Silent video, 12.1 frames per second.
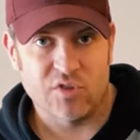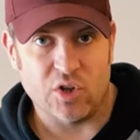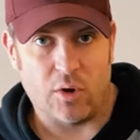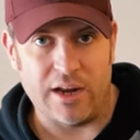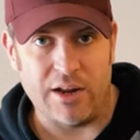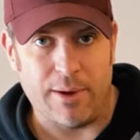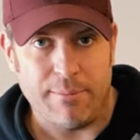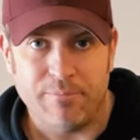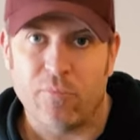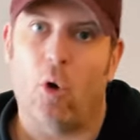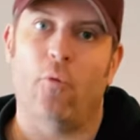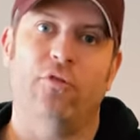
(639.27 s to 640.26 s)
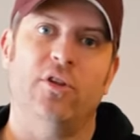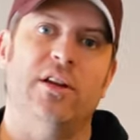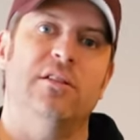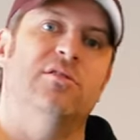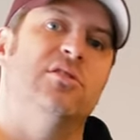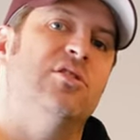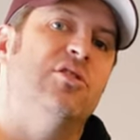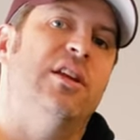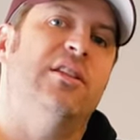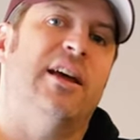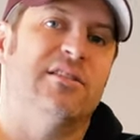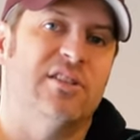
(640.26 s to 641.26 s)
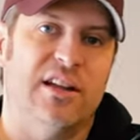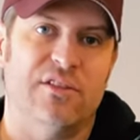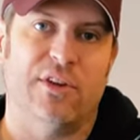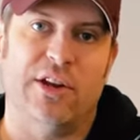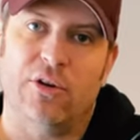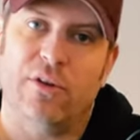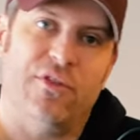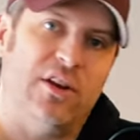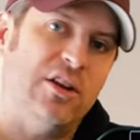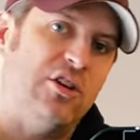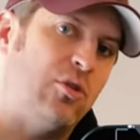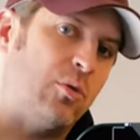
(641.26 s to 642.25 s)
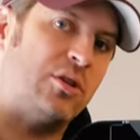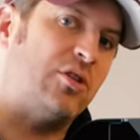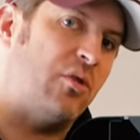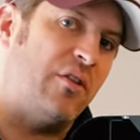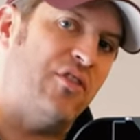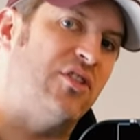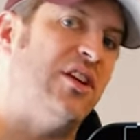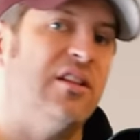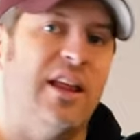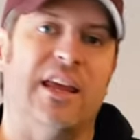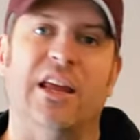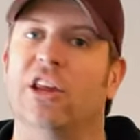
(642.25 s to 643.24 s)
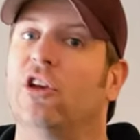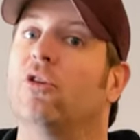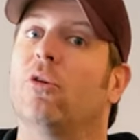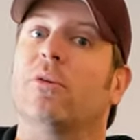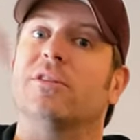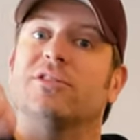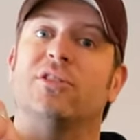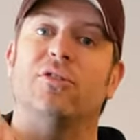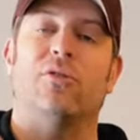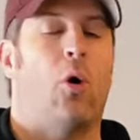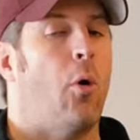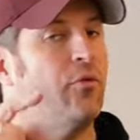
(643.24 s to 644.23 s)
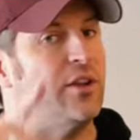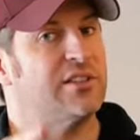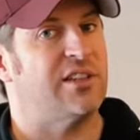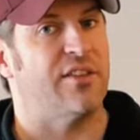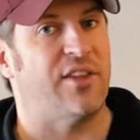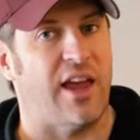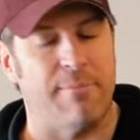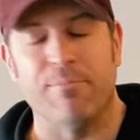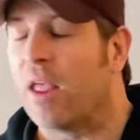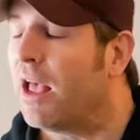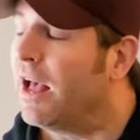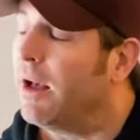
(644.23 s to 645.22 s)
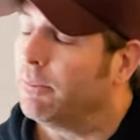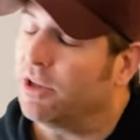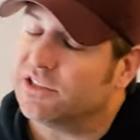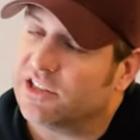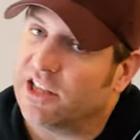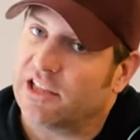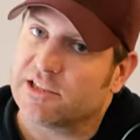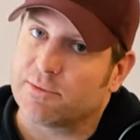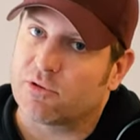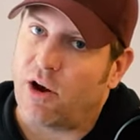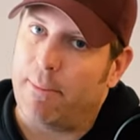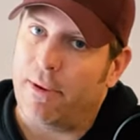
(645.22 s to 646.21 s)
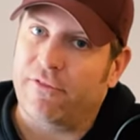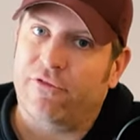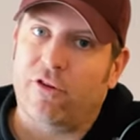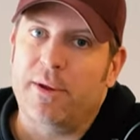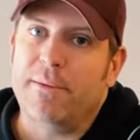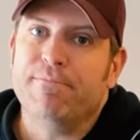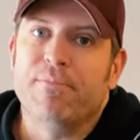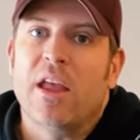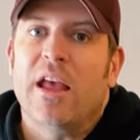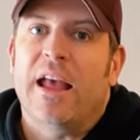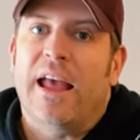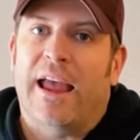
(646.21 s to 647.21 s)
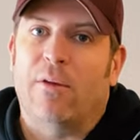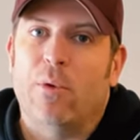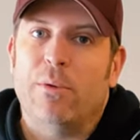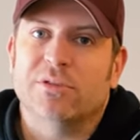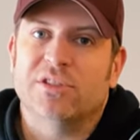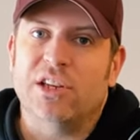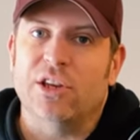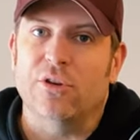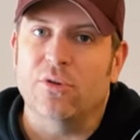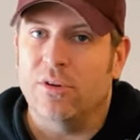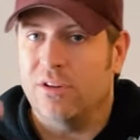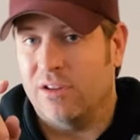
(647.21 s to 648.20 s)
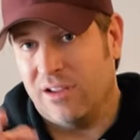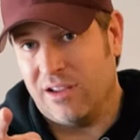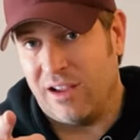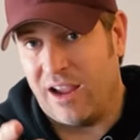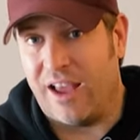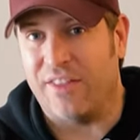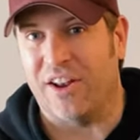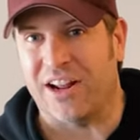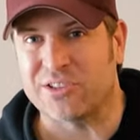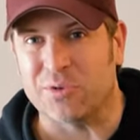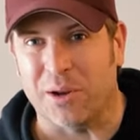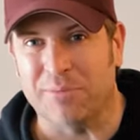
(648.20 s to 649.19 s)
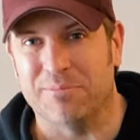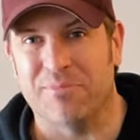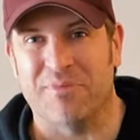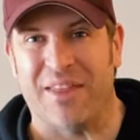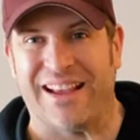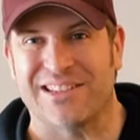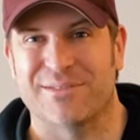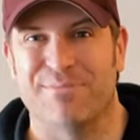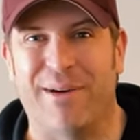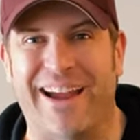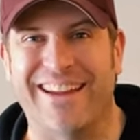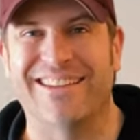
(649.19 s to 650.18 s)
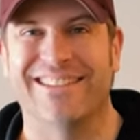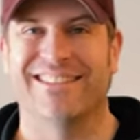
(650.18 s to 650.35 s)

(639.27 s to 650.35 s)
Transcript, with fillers: So anyway, hopefully you did like today's video. If you did, you know what to do. If you didn't like it, you know what else to do. Hopefully it's not that. Please hit that subscribe button for me, and we will see you in the next one. Thanks. Bye.